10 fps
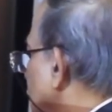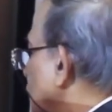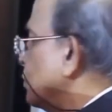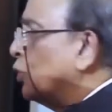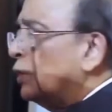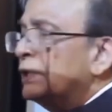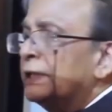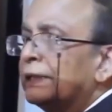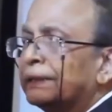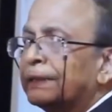
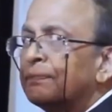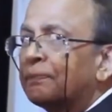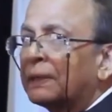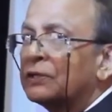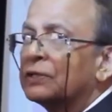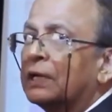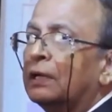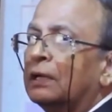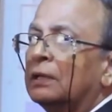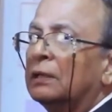controlling the
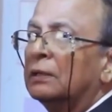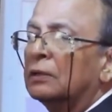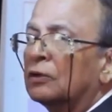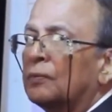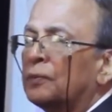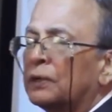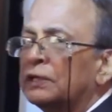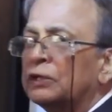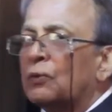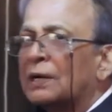temperature,
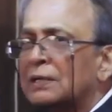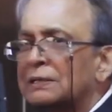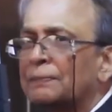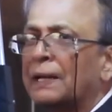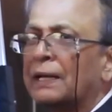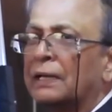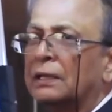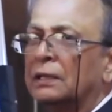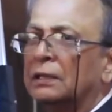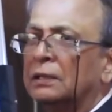controlling the water
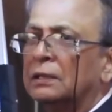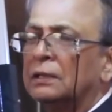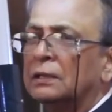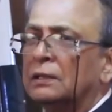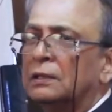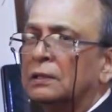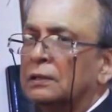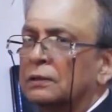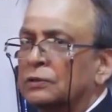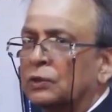supply.
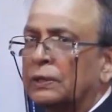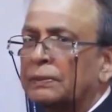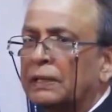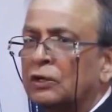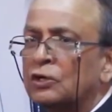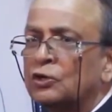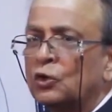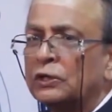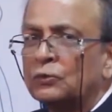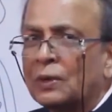So if they
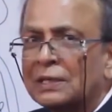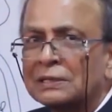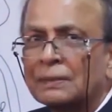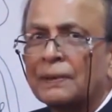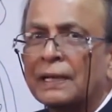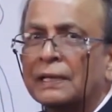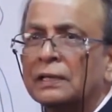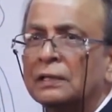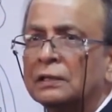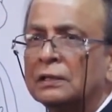control the water
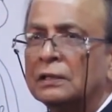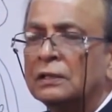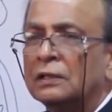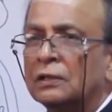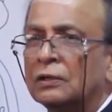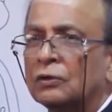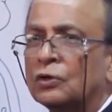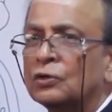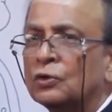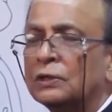supply,
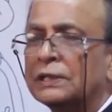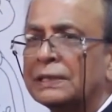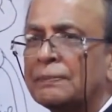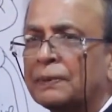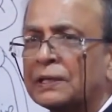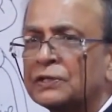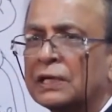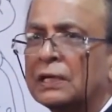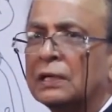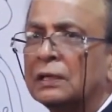control the
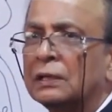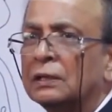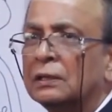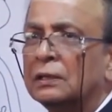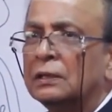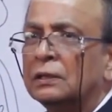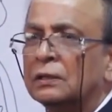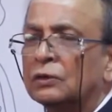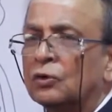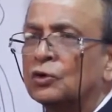temperature,
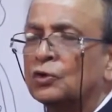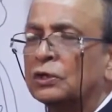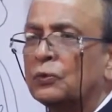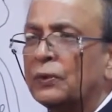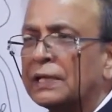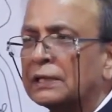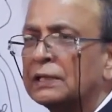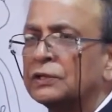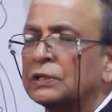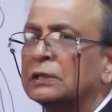control the weather
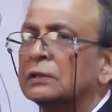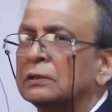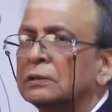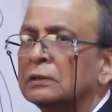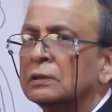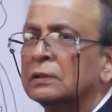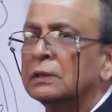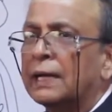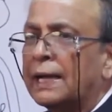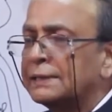condition
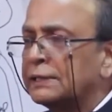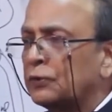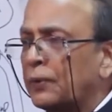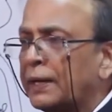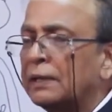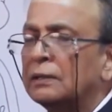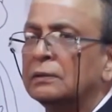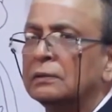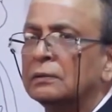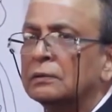as required
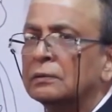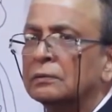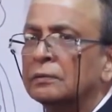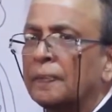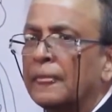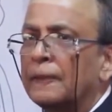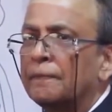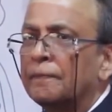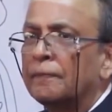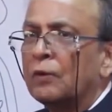
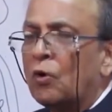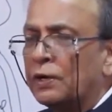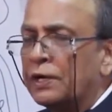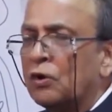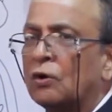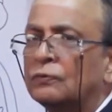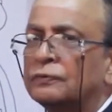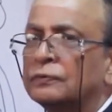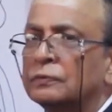on and off,